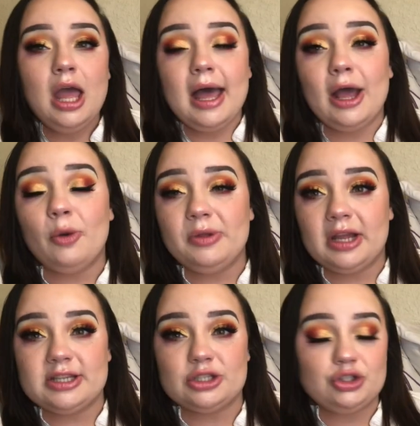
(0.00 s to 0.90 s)
I hope you
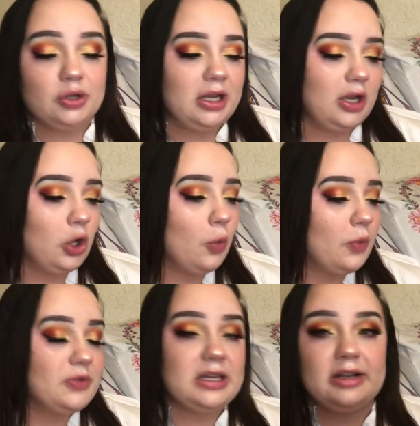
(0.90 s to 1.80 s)
guys enjoyed it. I hope it
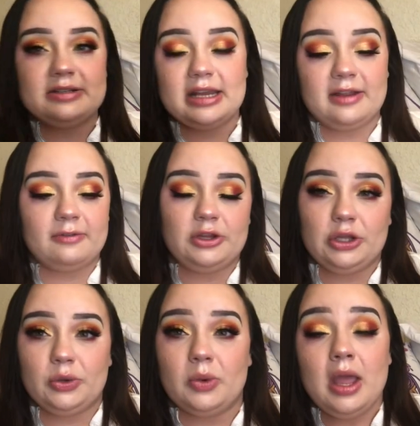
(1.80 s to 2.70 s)
was entertaining for
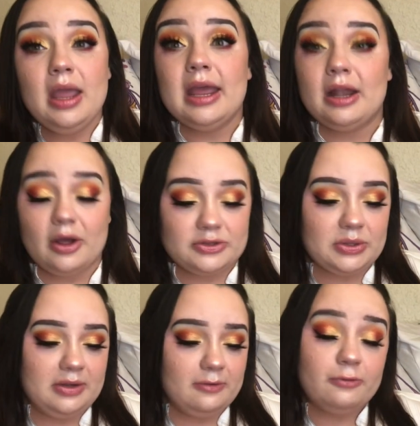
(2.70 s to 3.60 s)
you and also
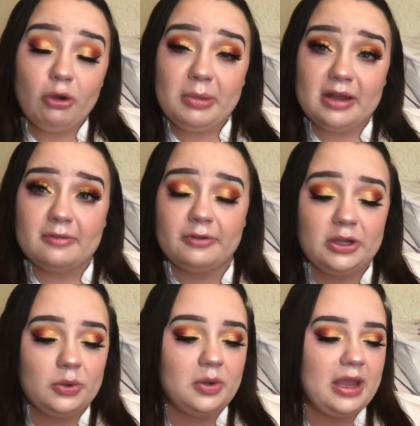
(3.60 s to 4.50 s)
informative for you.